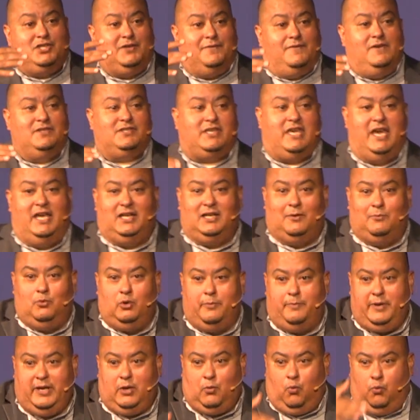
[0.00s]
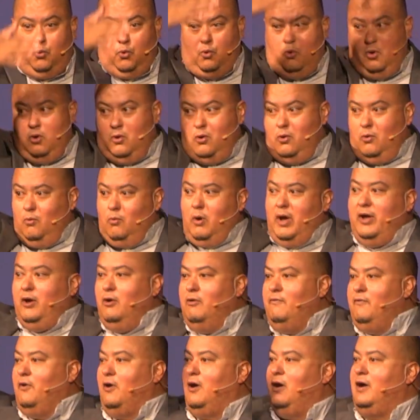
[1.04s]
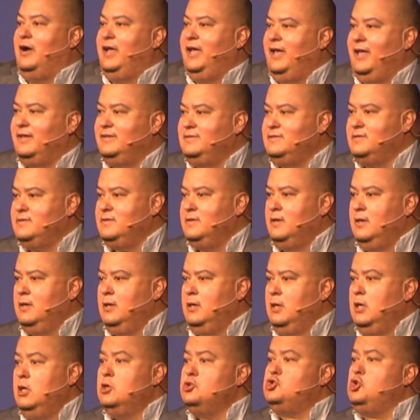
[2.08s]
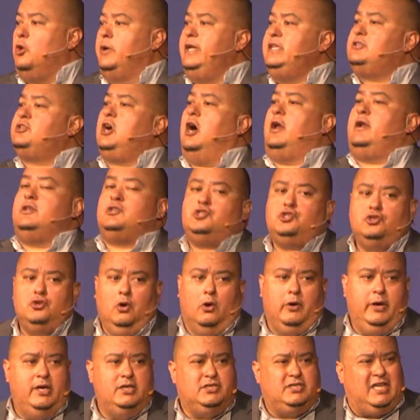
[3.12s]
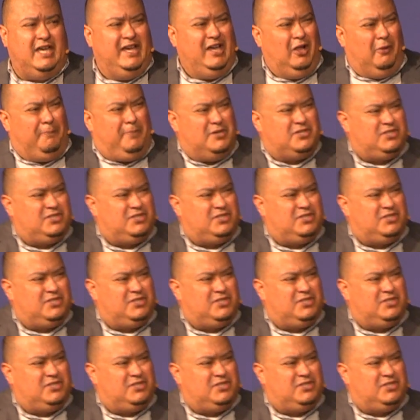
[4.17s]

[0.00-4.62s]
of his kingdom would be woo, way over our heads. So he taught in stories to help us